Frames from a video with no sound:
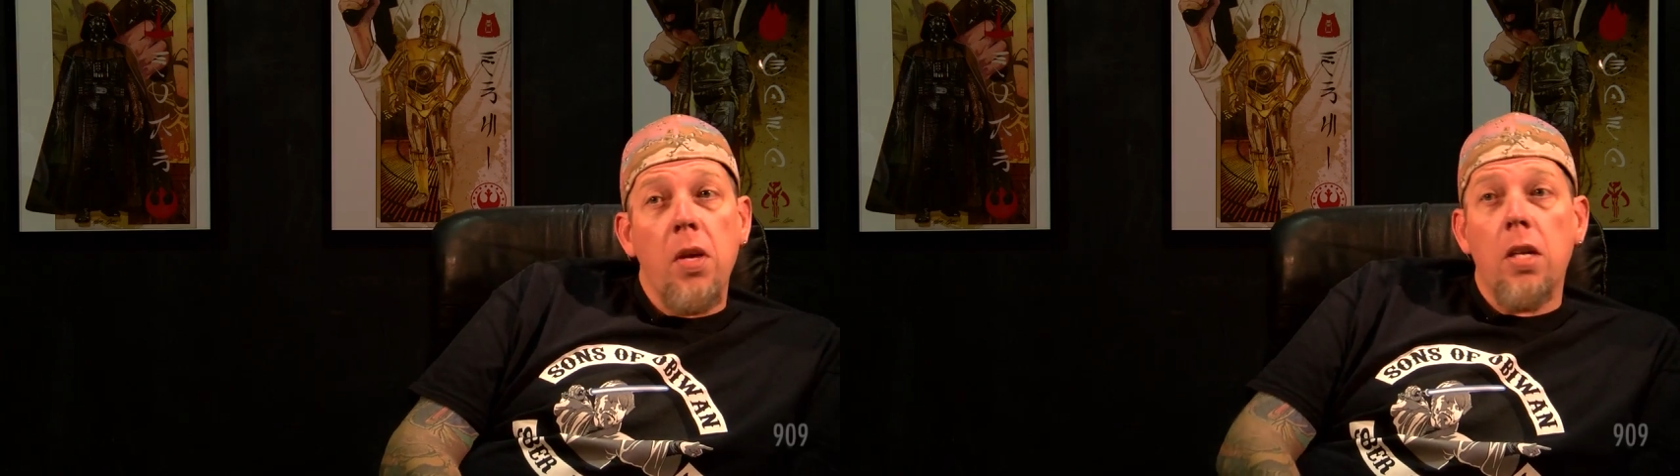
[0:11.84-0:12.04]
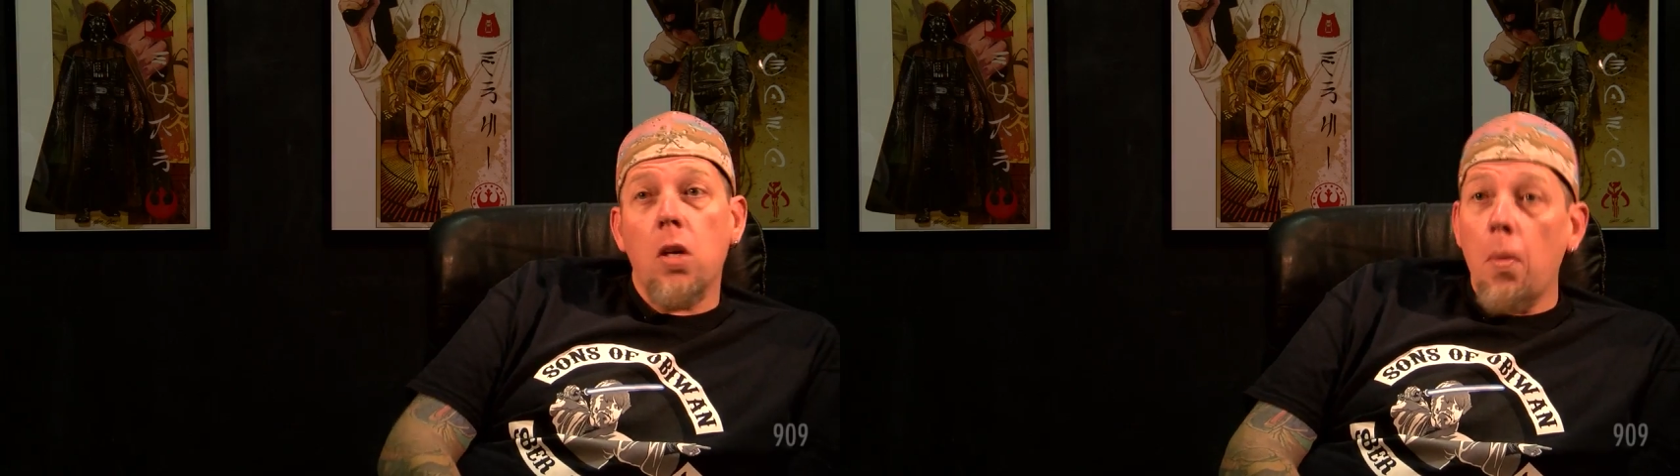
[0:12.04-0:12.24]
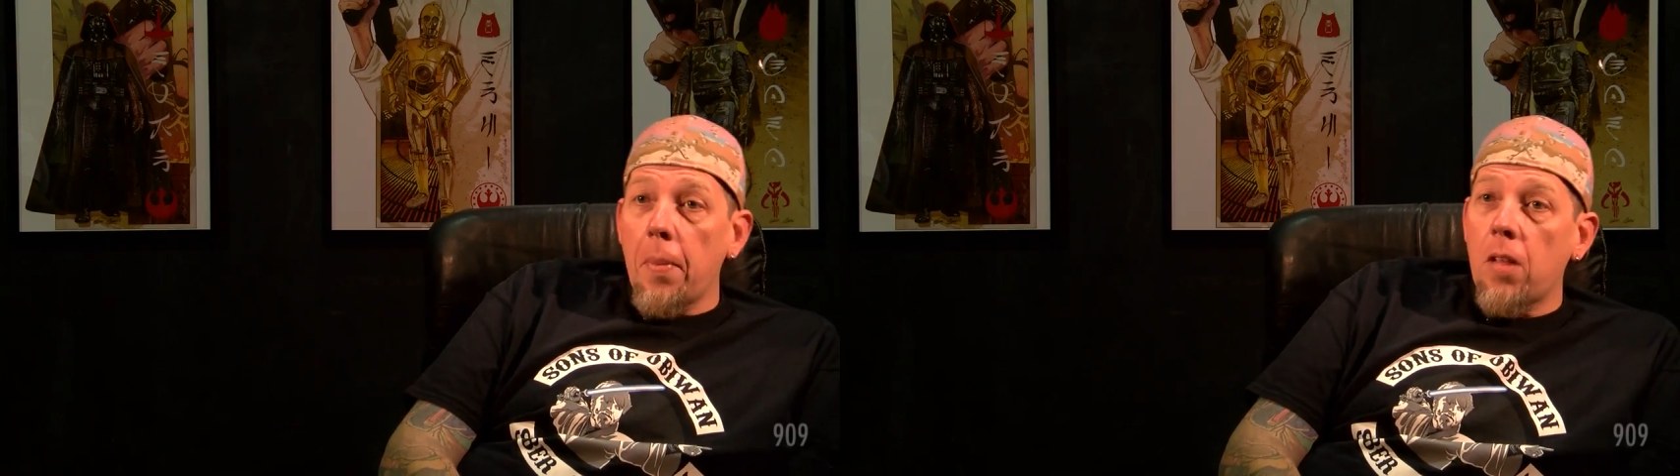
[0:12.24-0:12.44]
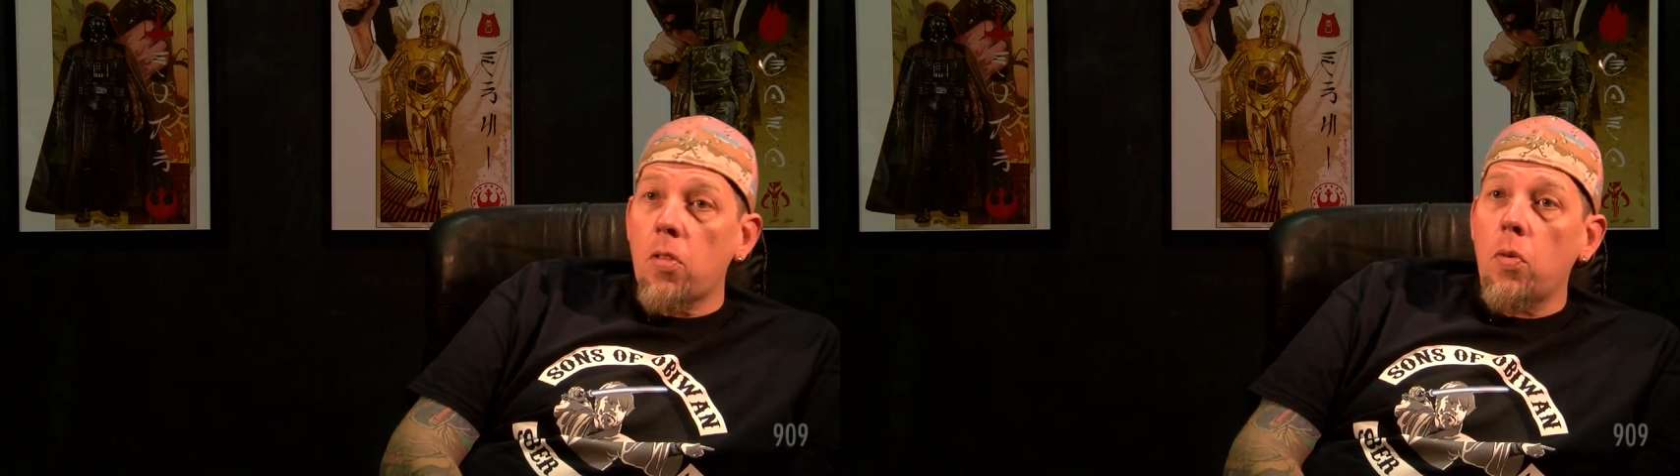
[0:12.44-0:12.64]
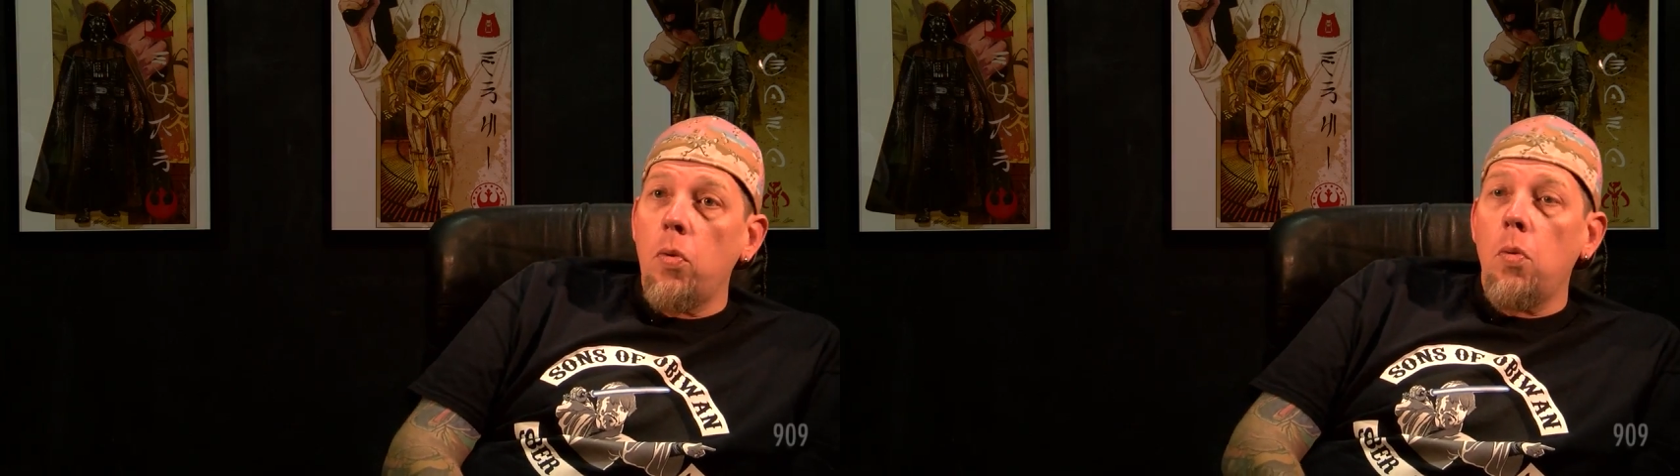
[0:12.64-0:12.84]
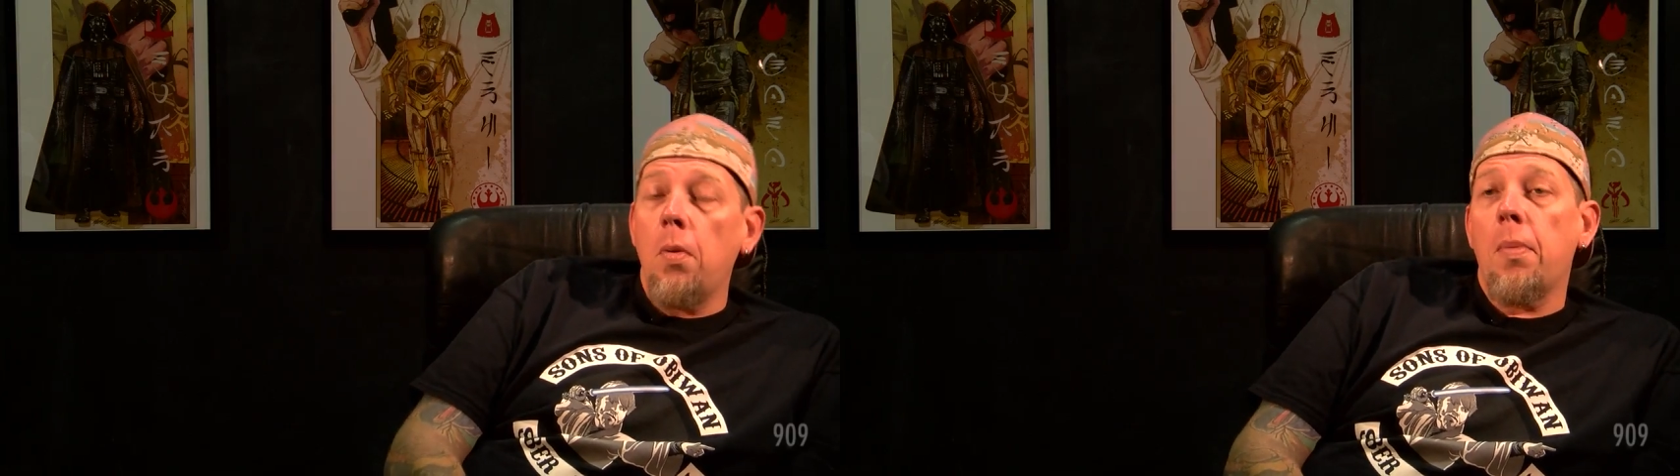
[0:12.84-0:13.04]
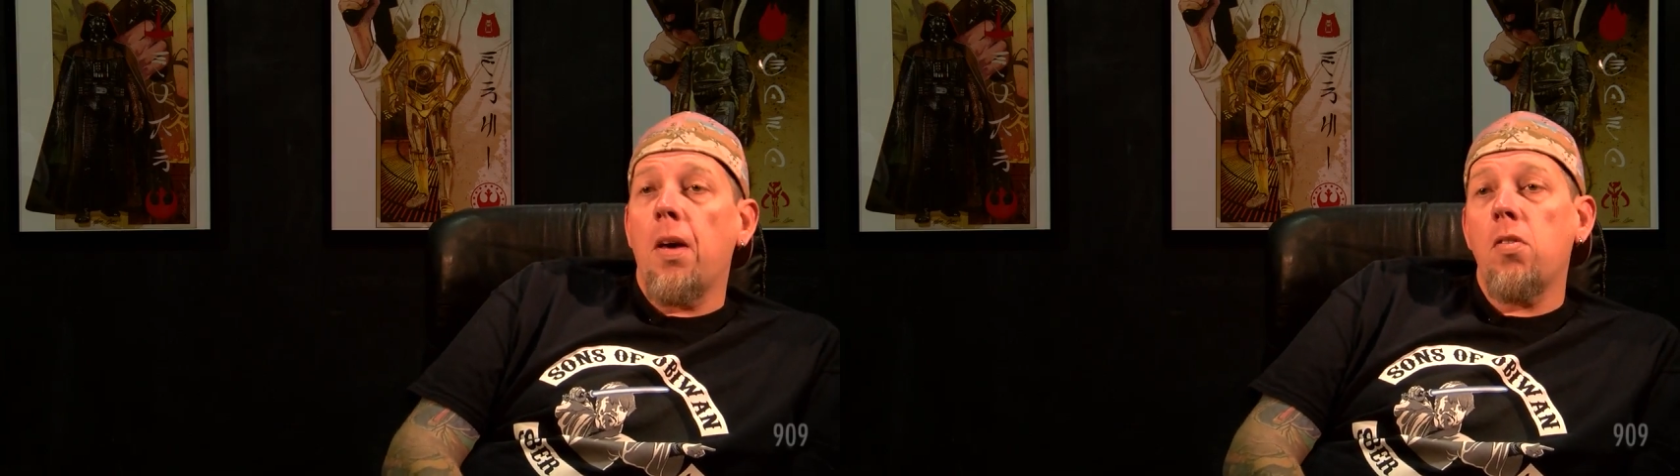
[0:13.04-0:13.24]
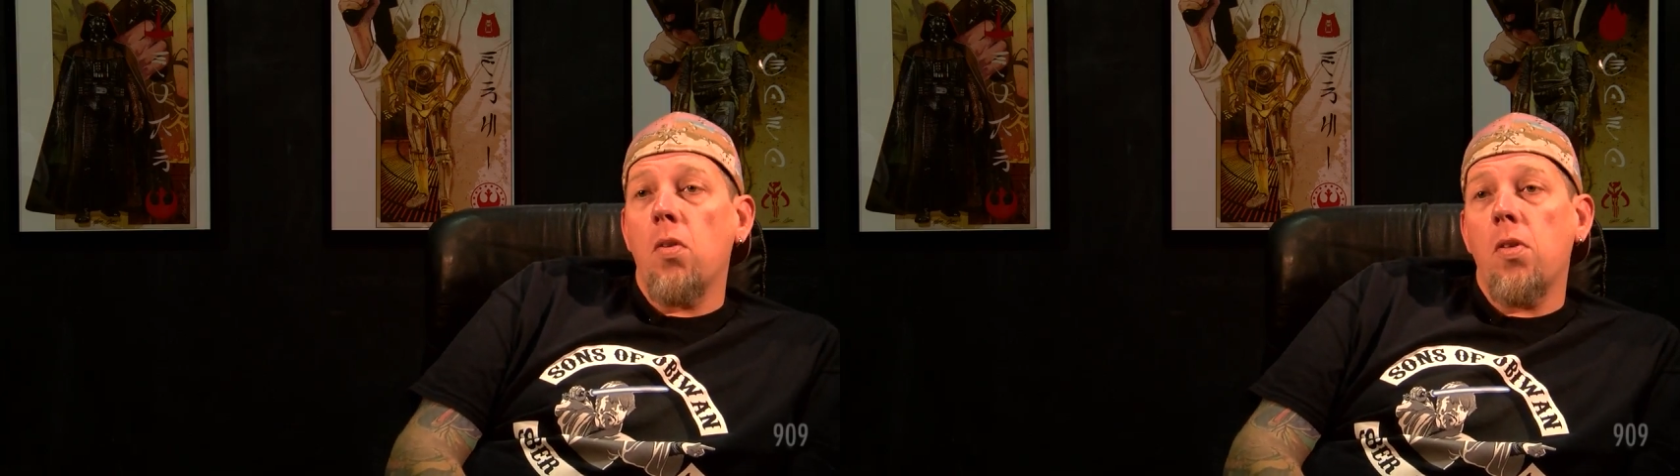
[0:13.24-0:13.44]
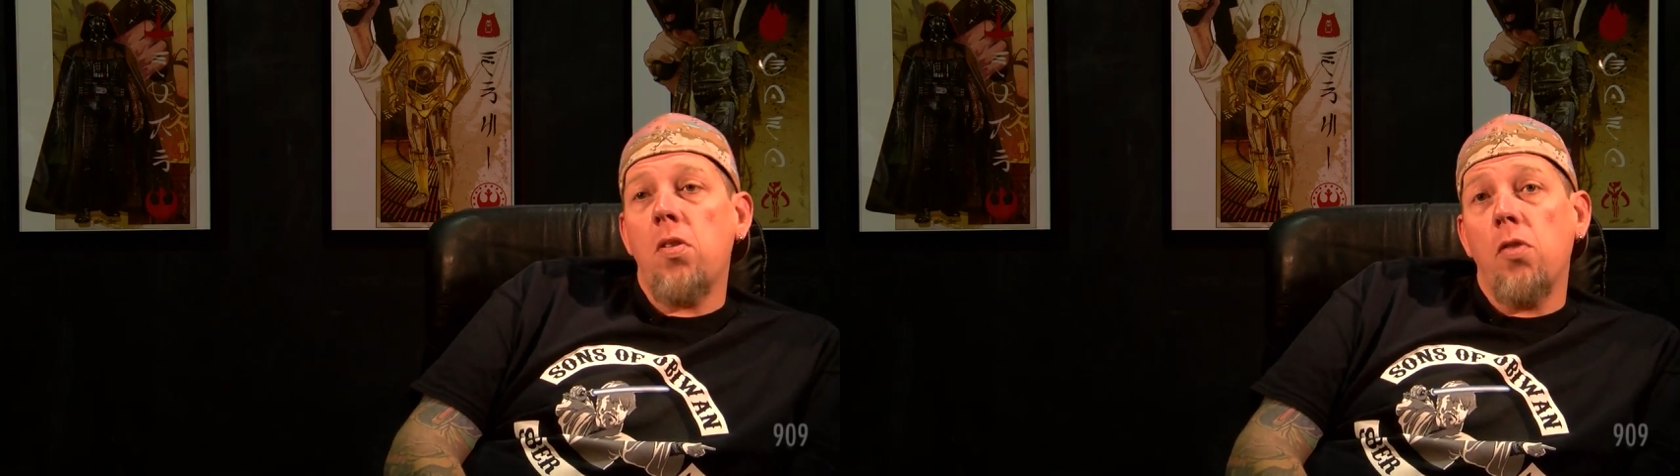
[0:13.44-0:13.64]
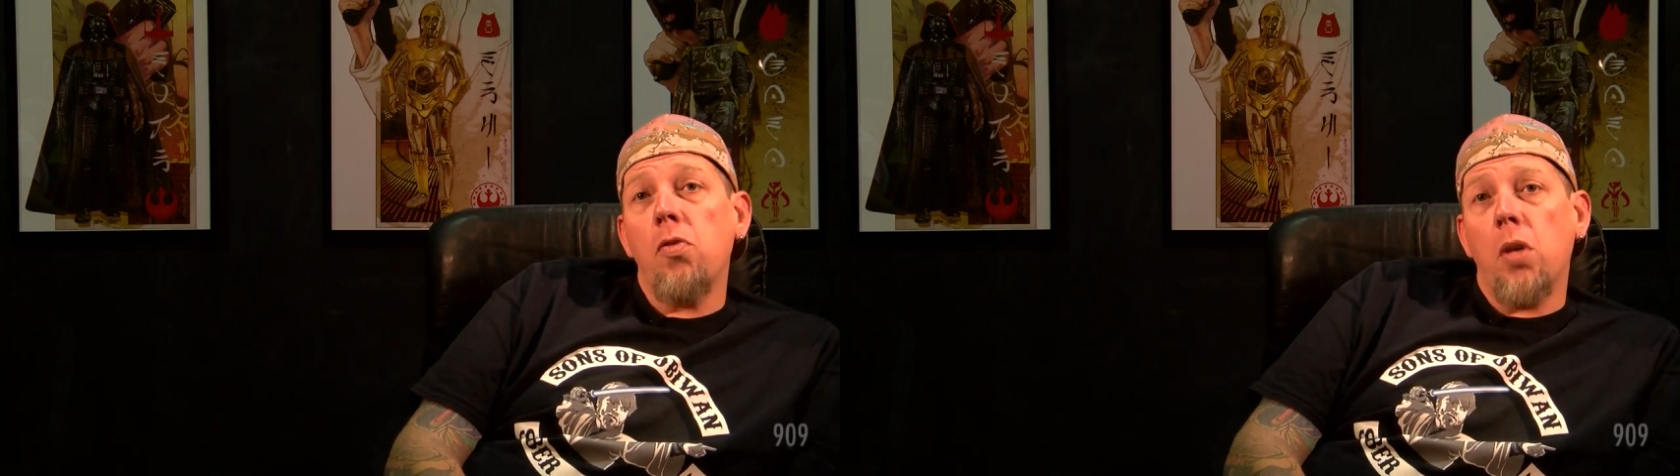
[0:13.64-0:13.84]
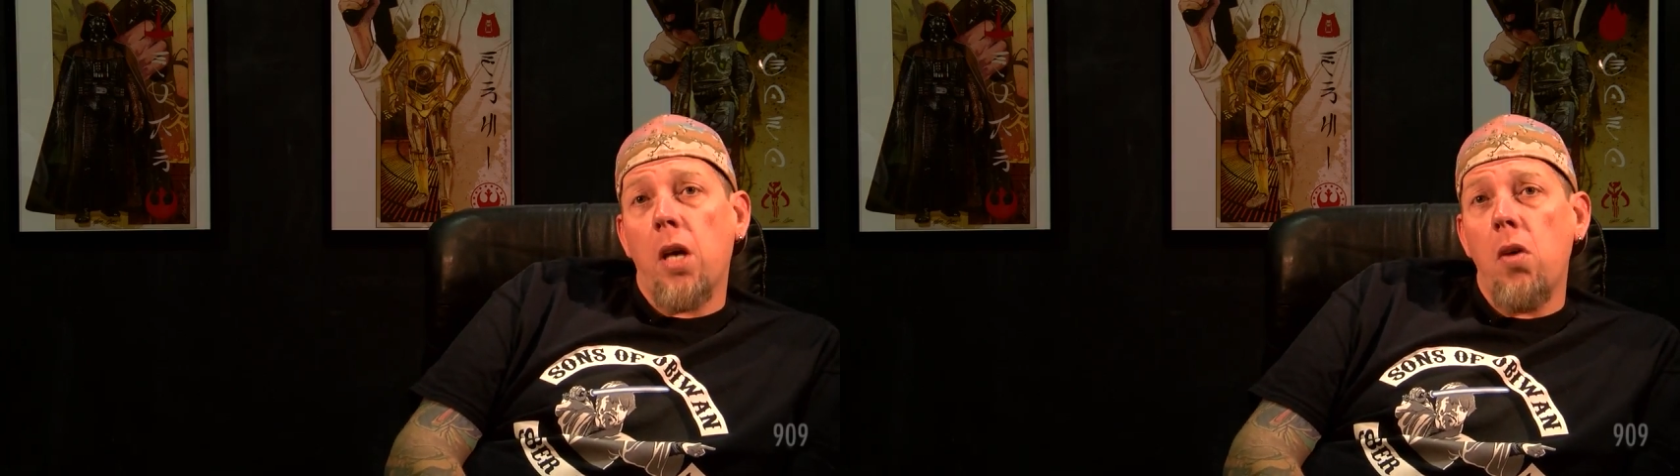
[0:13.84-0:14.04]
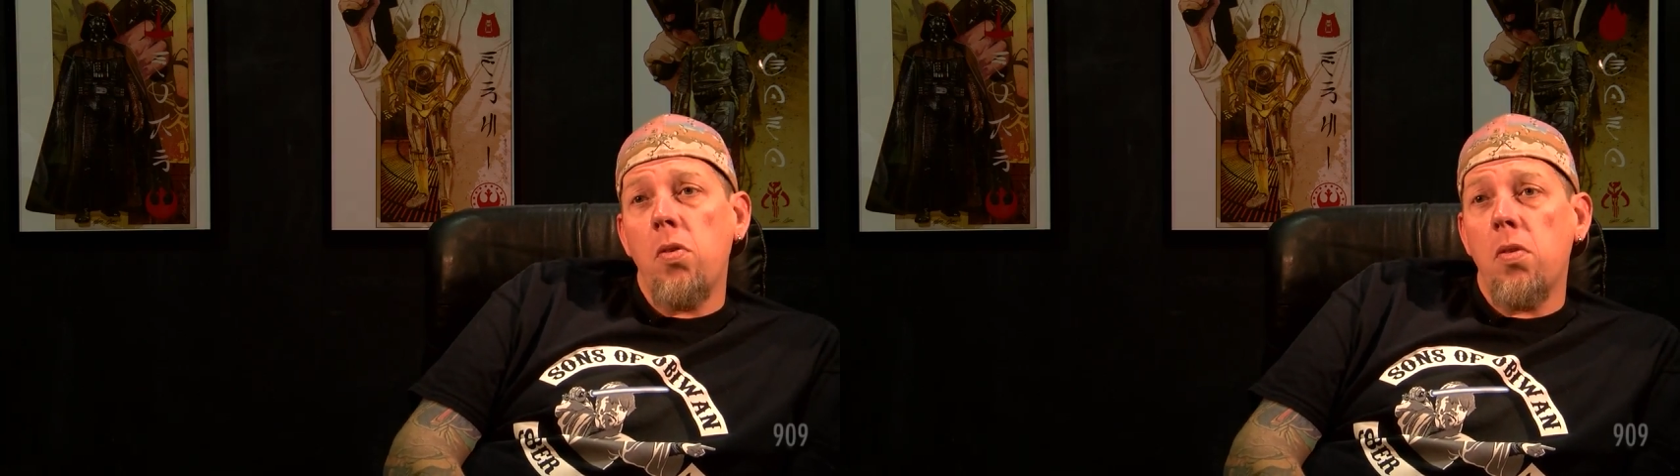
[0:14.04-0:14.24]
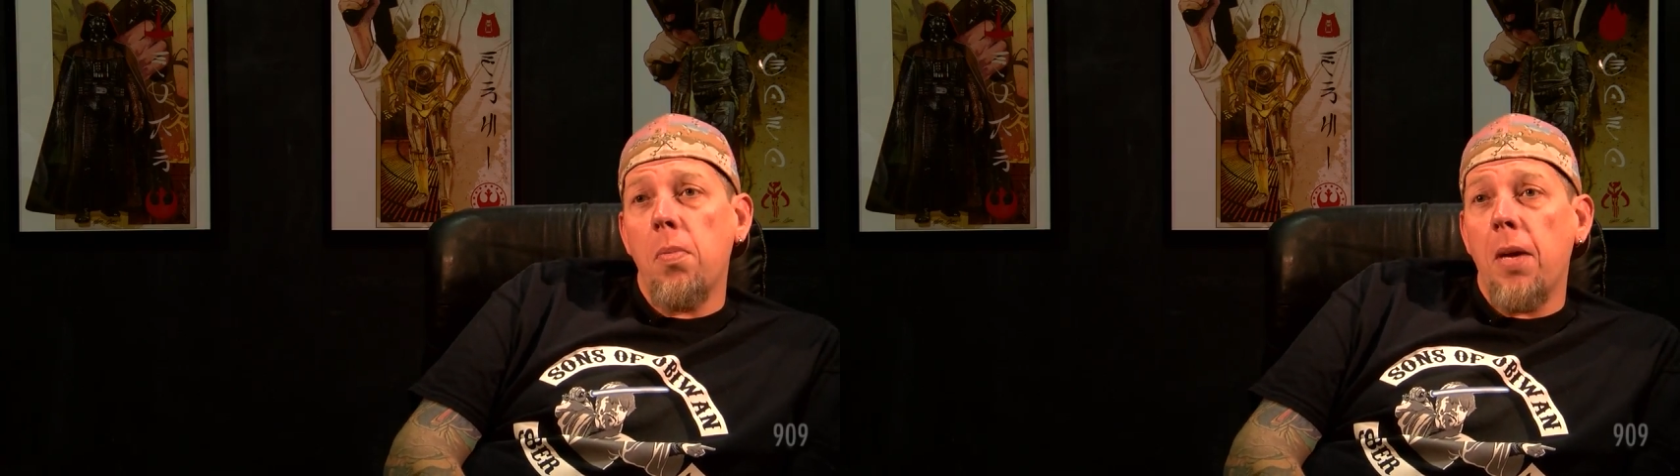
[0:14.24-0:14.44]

theatre combat school. We're based on the Central Coast,